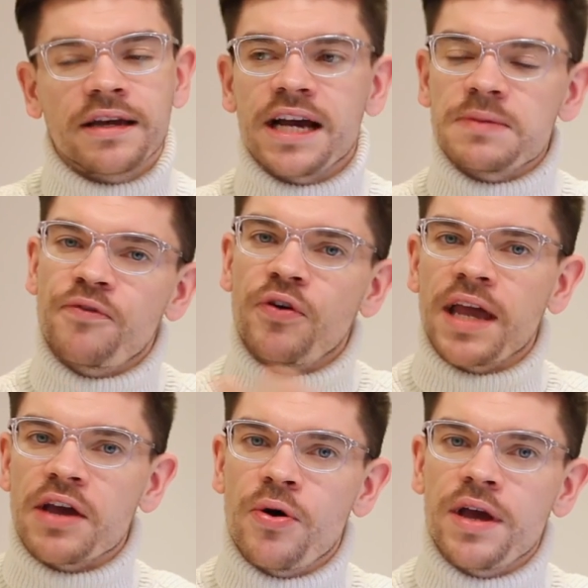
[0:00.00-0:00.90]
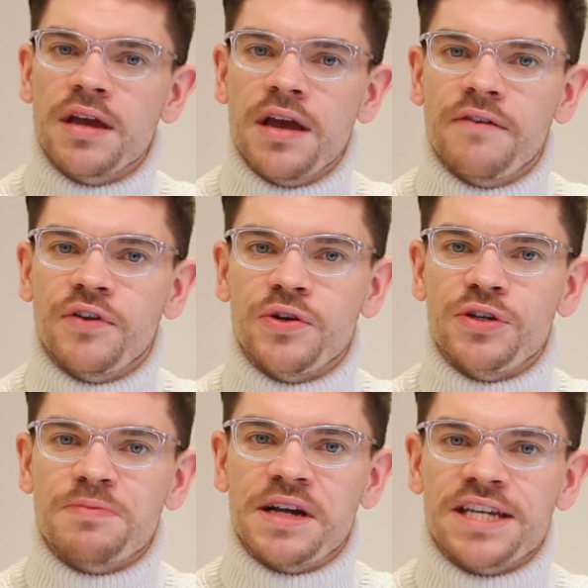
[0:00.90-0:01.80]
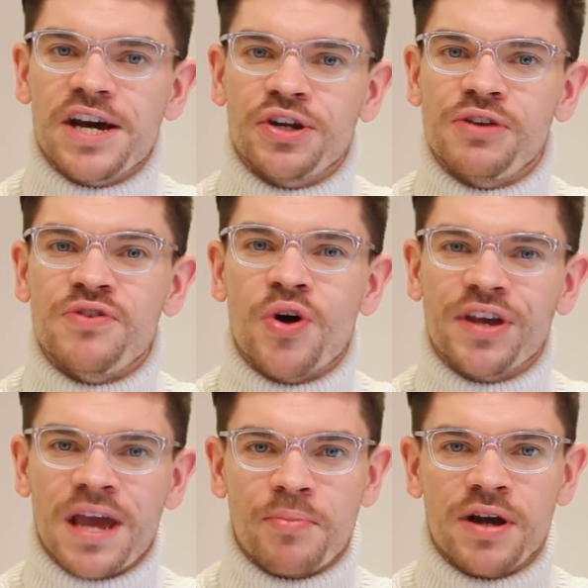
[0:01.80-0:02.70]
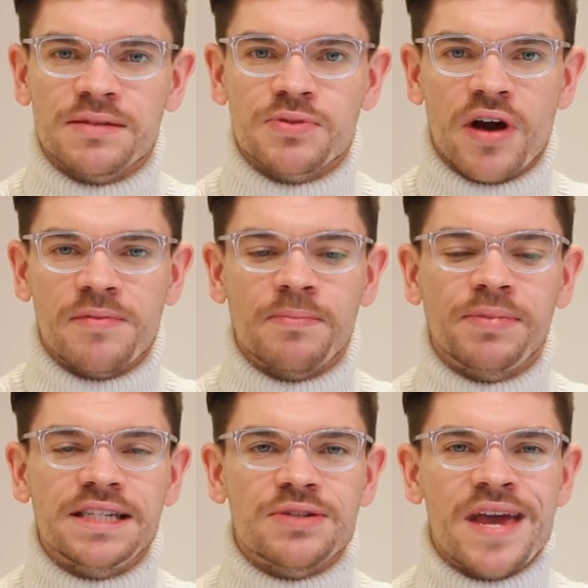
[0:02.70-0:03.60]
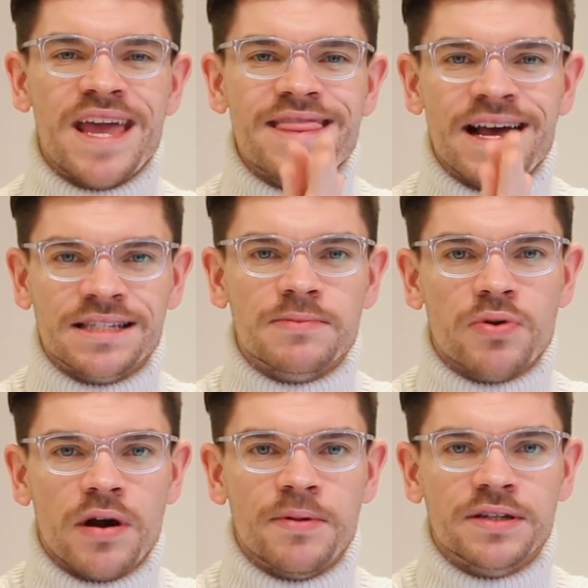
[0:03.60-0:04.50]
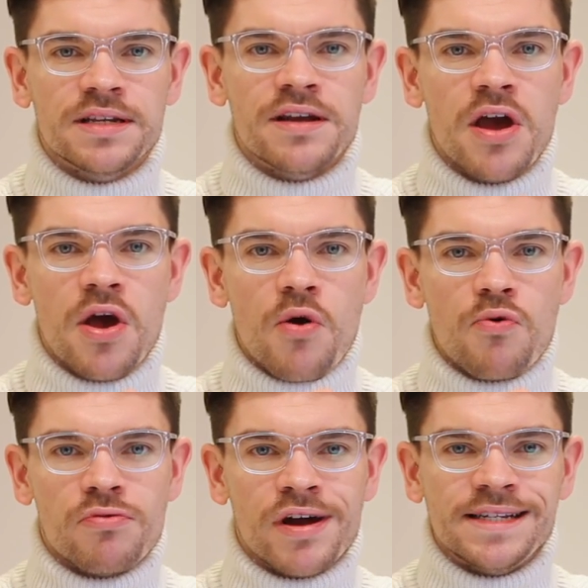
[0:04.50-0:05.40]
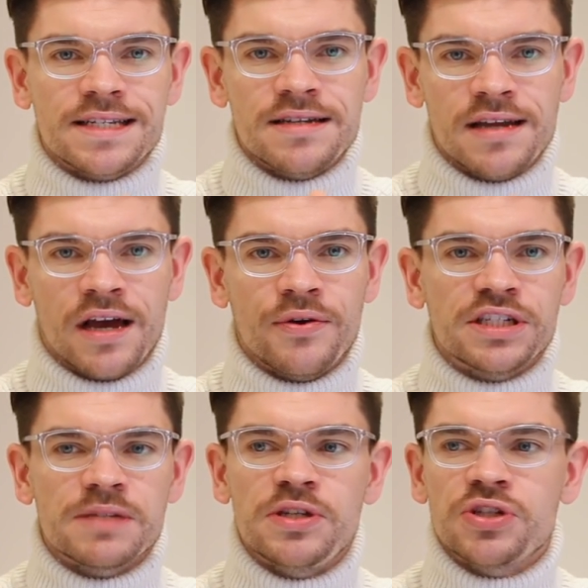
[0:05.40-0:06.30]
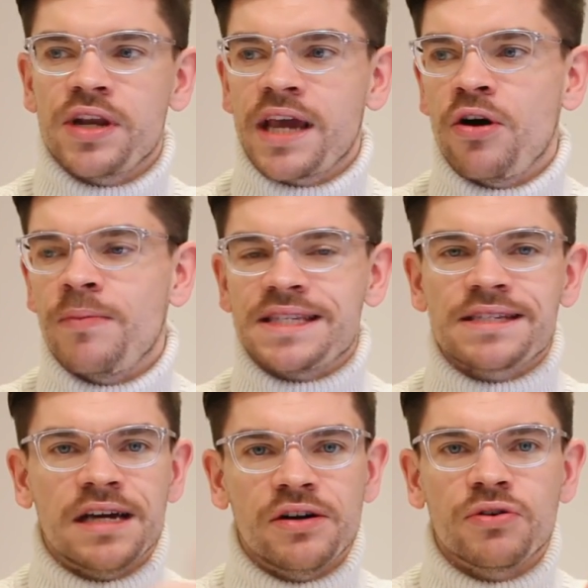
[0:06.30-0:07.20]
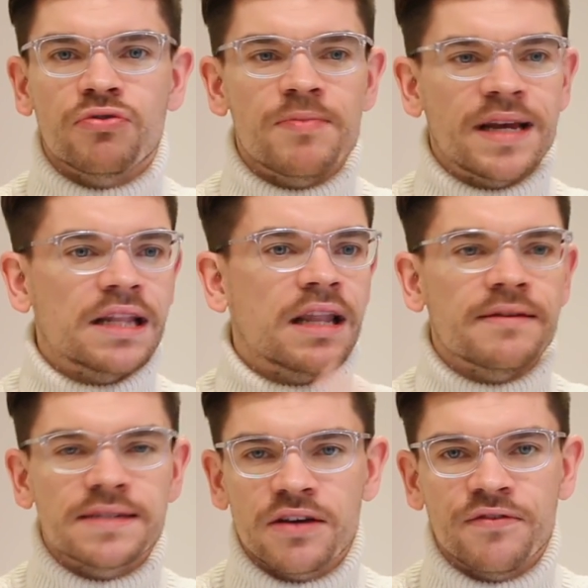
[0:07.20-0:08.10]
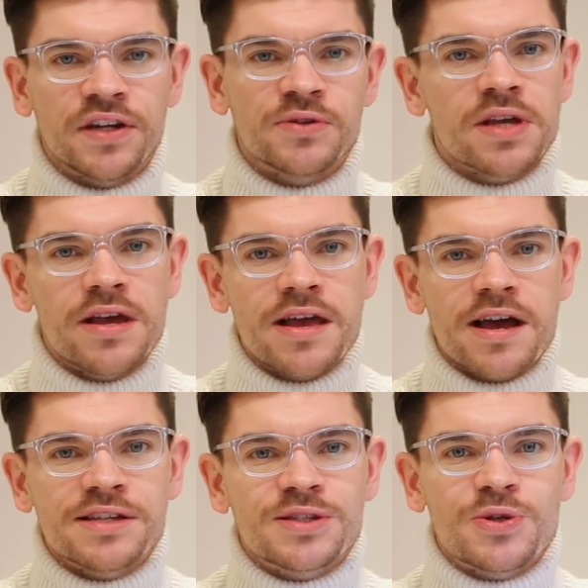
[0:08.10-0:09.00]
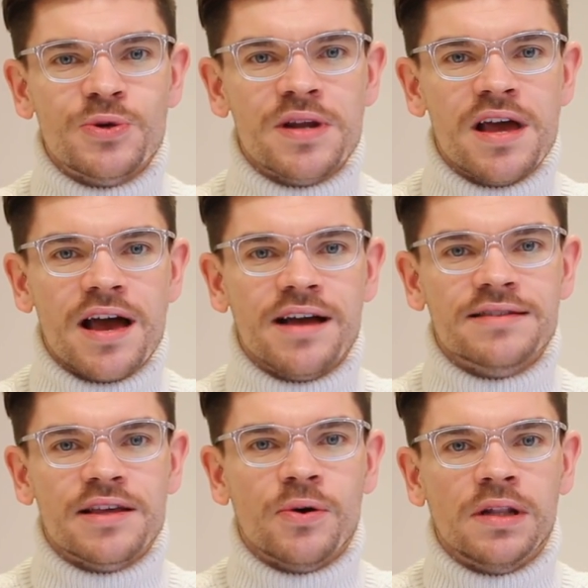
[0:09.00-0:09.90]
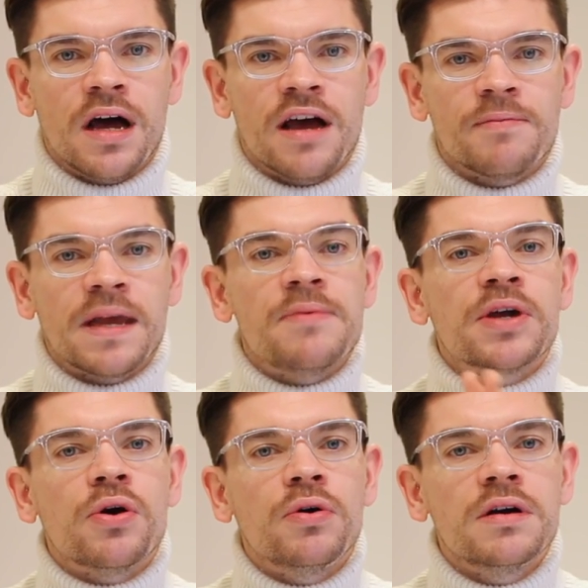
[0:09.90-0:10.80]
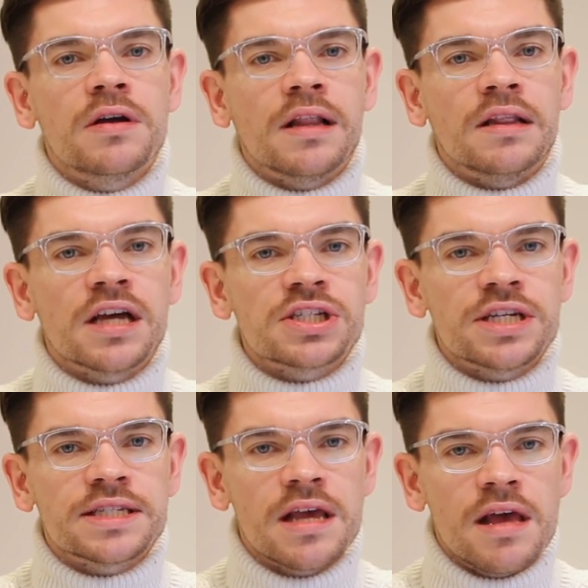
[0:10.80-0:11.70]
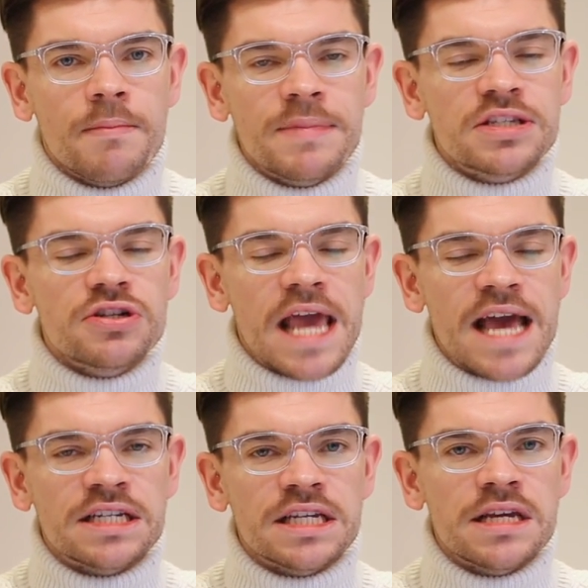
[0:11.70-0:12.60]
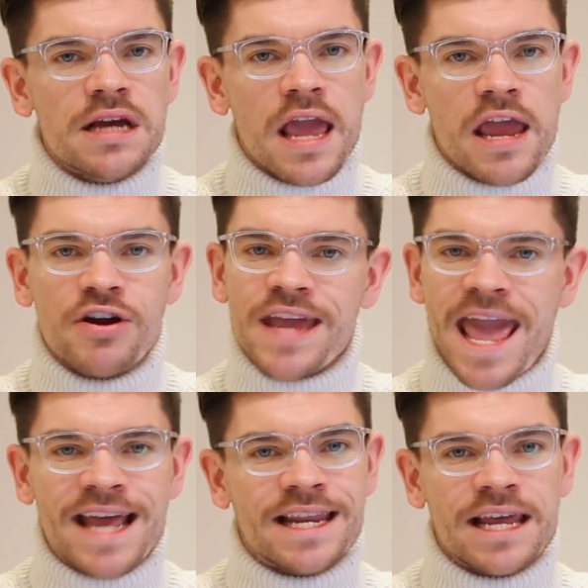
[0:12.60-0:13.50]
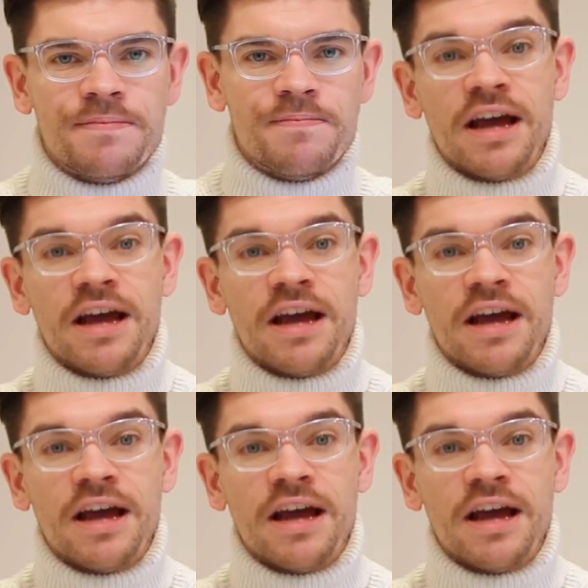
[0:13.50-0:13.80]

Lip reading: Now guys, before I get going, if you're new to my channel and you've not yet pressed subscribe, then please do hit that subscribe button right now. It just means you're gonna get all my style, grooming, lifestyle videos as soon as they go live. But here we go, Lush's Mr. Dandy Hair Candy.